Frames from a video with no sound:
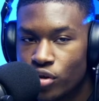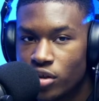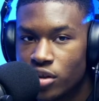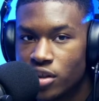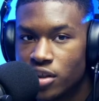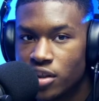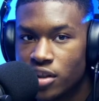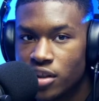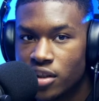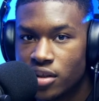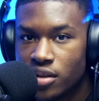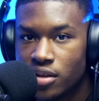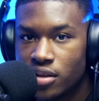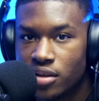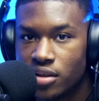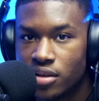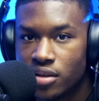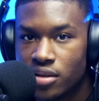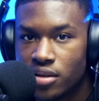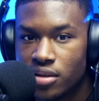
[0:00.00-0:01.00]
Brockley.
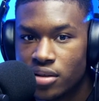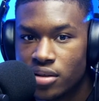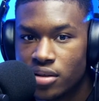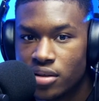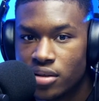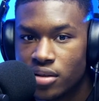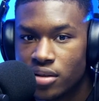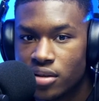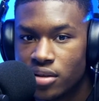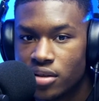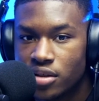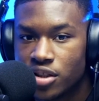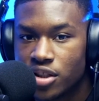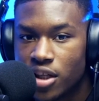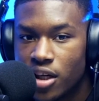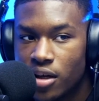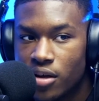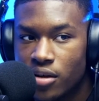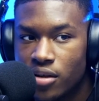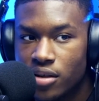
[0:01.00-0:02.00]
Yep.
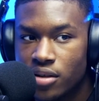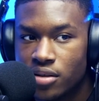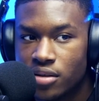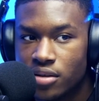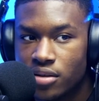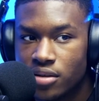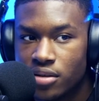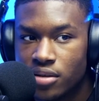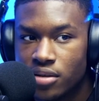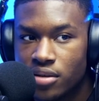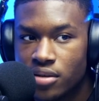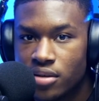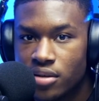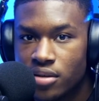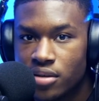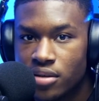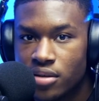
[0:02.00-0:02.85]
Charlton. Yep.